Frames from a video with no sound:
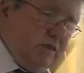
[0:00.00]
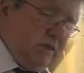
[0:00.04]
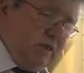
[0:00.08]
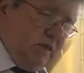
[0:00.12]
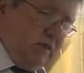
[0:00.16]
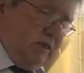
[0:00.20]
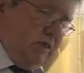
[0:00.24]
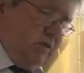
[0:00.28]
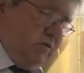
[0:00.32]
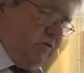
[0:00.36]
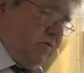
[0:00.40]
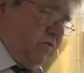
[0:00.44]

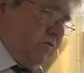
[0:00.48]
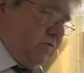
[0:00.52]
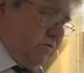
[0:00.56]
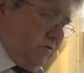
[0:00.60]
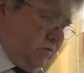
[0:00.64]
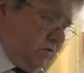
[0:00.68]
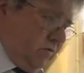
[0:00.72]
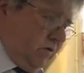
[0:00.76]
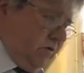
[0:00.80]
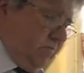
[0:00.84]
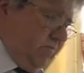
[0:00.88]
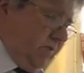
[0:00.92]
You're
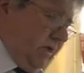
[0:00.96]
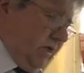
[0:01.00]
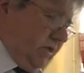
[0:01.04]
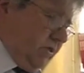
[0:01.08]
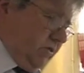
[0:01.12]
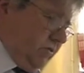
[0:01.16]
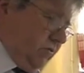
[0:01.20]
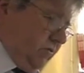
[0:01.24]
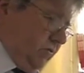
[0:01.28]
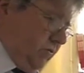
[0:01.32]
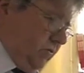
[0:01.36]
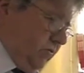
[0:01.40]
going back
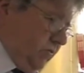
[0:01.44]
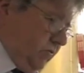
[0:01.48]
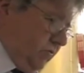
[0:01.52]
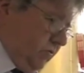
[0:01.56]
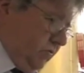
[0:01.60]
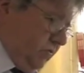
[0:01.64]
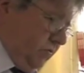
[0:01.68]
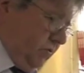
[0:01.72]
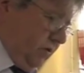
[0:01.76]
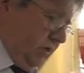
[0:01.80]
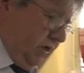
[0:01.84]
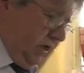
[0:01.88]

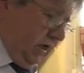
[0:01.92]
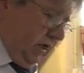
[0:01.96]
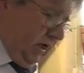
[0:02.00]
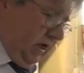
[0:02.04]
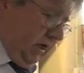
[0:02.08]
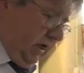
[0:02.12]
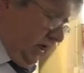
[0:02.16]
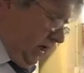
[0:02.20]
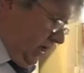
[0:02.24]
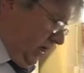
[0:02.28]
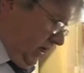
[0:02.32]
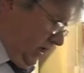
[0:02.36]
to
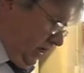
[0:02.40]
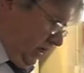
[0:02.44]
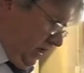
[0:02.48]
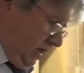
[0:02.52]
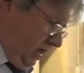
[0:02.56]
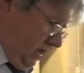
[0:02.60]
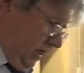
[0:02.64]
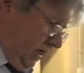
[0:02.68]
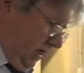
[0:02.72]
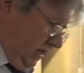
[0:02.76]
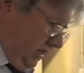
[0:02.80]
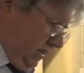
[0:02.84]

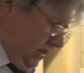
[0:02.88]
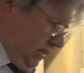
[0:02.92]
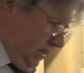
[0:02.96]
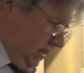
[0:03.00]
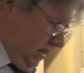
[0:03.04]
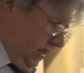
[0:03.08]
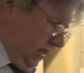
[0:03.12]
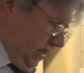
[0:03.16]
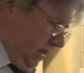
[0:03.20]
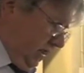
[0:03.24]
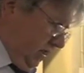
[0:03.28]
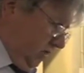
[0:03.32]

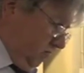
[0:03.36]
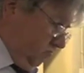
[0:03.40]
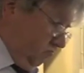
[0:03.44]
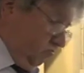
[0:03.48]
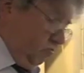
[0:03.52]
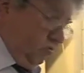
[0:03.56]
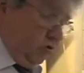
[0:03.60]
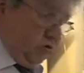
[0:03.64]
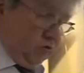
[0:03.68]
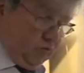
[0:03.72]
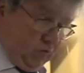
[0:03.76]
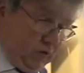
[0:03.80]

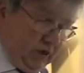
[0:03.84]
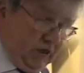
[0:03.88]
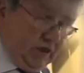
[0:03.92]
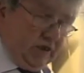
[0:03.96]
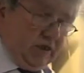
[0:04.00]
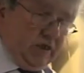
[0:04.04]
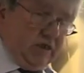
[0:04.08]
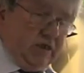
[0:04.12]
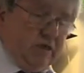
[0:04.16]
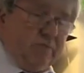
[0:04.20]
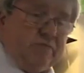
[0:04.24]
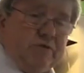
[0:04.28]

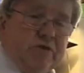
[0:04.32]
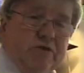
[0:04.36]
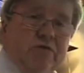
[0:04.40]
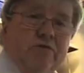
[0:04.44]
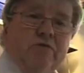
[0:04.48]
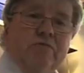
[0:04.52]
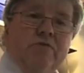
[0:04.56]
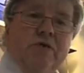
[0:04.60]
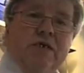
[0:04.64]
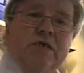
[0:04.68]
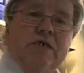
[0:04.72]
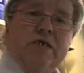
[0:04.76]
1920s, I
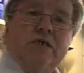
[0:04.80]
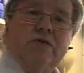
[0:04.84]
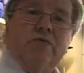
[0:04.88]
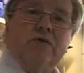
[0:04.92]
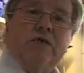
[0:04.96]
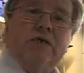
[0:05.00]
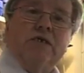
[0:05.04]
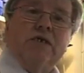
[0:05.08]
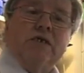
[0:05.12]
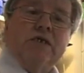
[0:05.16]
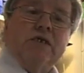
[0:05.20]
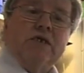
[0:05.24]
presume,
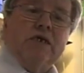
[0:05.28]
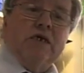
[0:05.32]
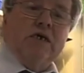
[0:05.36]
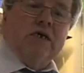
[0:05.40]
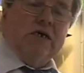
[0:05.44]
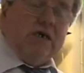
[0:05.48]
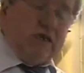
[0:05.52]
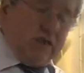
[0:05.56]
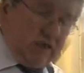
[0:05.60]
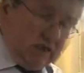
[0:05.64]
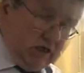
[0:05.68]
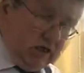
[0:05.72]
1920s, that
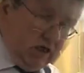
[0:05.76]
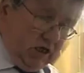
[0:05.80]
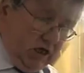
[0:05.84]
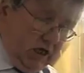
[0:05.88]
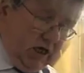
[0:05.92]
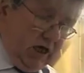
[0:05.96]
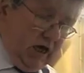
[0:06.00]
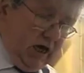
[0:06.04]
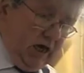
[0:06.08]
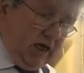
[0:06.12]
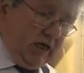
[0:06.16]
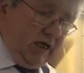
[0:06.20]
kind of,
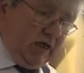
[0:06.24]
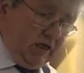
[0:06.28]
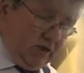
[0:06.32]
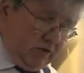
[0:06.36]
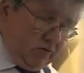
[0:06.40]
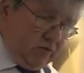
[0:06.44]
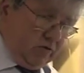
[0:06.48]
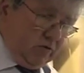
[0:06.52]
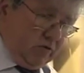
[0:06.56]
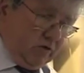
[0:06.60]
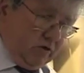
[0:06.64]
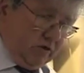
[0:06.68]
and he had his
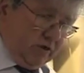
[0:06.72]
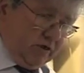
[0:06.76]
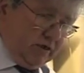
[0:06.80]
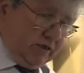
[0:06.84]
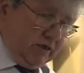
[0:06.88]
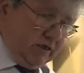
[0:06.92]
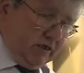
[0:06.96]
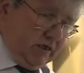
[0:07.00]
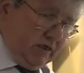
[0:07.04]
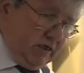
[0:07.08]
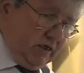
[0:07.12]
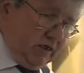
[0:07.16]
own
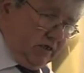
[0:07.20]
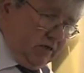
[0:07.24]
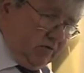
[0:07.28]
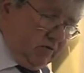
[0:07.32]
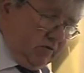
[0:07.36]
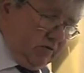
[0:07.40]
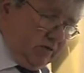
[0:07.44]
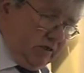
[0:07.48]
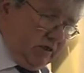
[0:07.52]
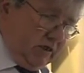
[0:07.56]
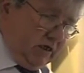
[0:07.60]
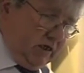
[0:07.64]
currency, he had his
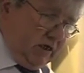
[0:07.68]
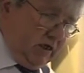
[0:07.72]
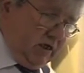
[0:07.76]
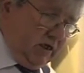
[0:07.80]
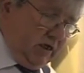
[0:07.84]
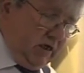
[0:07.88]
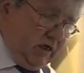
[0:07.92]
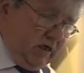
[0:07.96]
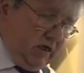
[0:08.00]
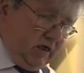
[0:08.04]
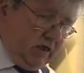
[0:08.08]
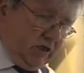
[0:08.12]
own, it
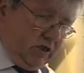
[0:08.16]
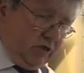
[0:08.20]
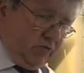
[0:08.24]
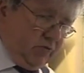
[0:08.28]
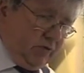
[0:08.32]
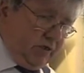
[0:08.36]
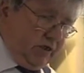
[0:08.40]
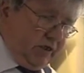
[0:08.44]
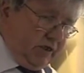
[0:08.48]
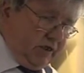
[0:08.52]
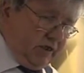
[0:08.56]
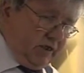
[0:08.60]

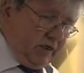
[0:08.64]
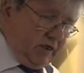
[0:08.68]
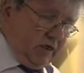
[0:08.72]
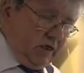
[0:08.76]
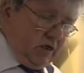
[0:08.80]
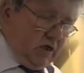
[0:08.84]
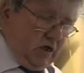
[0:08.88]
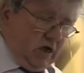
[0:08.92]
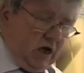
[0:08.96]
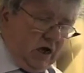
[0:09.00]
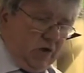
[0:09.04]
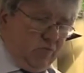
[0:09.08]
was
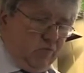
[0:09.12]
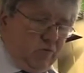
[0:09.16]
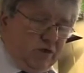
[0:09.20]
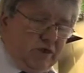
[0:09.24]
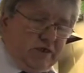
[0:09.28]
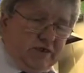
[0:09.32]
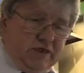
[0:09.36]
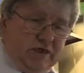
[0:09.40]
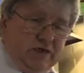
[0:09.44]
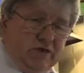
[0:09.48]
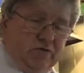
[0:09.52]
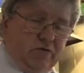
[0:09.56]
on one
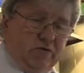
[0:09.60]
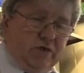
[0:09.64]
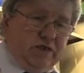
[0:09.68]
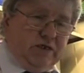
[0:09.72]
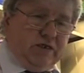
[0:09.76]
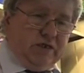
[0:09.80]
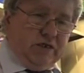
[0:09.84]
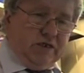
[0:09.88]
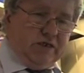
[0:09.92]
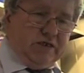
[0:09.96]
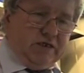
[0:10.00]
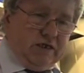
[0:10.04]
side only,
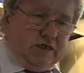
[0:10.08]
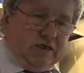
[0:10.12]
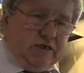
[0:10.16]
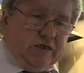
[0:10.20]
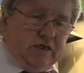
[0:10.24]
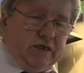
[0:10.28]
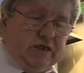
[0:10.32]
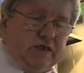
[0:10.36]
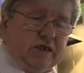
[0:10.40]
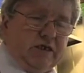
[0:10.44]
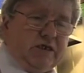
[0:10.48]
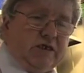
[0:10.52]
the other side
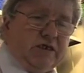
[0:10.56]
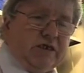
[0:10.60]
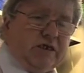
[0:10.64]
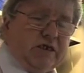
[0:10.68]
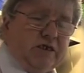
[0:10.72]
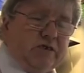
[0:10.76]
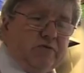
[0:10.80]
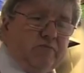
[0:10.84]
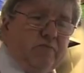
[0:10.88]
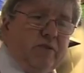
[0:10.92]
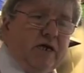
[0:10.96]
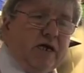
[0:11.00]
was
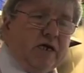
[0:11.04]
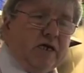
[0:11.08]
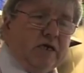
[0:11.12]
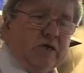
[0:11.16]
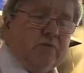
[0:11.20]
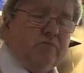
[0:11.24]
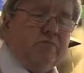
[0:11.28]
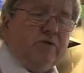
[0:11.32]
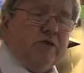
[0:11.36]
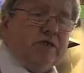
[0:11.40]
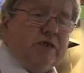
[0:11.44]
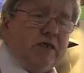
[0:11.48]
blank,
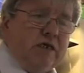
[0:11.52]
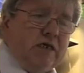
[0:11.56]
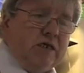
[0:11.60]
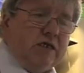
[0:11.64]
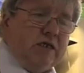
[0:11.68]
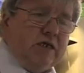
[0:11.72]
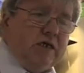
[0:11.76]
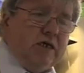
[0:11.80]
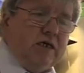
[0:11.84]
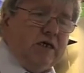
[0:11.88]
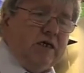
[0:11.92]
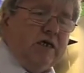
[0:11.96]
but he
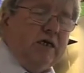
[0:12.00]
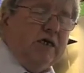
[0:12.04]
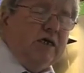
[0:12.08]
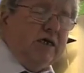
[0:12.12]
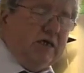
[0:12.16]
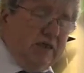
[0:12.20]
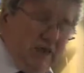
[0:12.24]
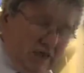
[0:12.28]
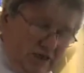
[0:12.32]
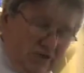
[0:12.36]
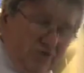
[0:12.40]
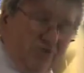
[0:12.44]
had
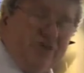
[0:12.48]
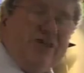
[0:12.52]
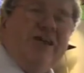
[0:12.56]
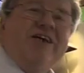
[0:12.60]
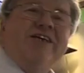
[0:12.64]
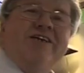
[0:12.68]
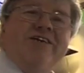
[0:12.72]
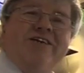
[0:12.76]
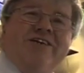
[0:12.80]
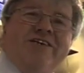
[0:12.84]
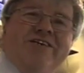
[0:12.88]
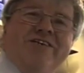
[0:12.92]
his own
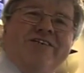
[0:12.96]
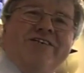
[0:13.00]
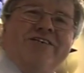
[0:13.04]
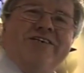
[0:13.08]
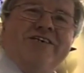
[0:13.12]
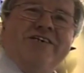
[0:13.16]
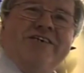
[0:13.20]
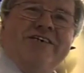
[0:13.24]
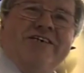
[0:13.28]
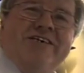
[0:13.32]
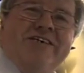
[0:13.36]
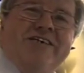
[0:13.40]
head on
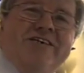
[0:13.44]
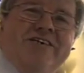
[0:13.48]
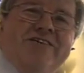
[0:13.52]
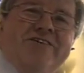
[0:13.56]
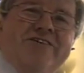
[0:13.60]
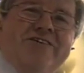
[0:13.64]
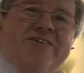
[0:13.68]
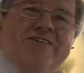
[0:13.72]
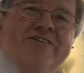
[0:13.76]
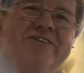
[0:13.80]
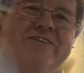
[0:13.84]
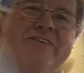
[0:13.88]
the
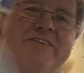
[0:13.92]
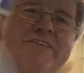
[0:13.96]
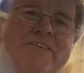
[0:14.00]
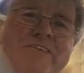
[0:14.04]
currency.